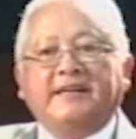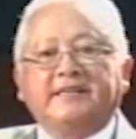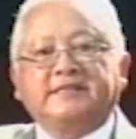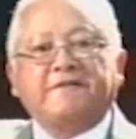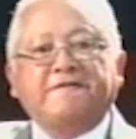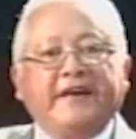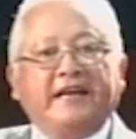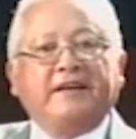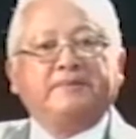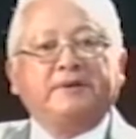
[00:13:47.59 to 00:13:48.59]
is
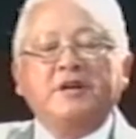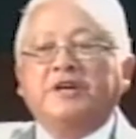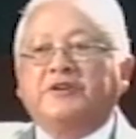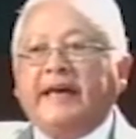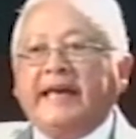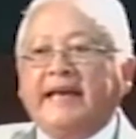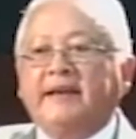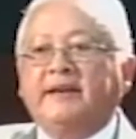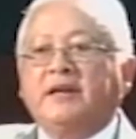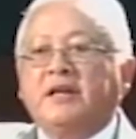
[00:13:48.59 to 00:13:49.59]
available to
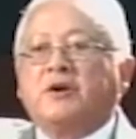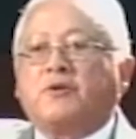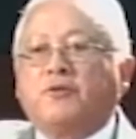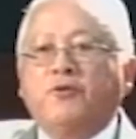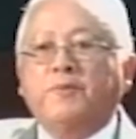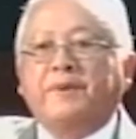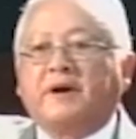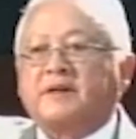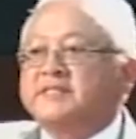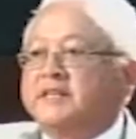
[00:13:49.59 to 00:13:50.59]
any group
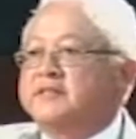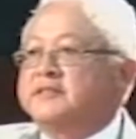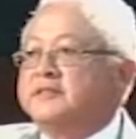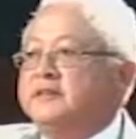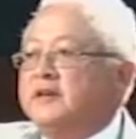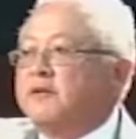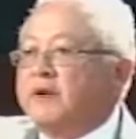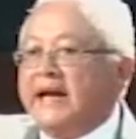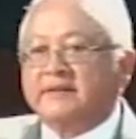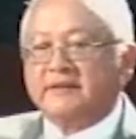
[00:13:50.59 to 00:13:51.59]
or citizen
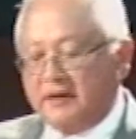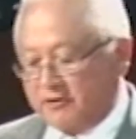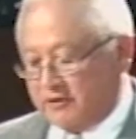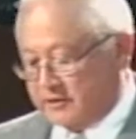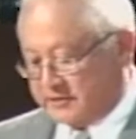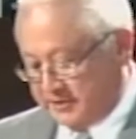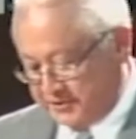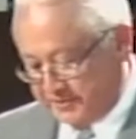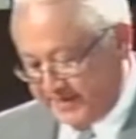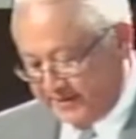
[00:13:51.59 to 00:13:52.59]
right across
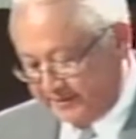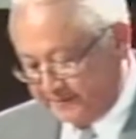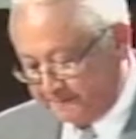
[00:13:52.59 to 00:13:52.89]
Jamaica.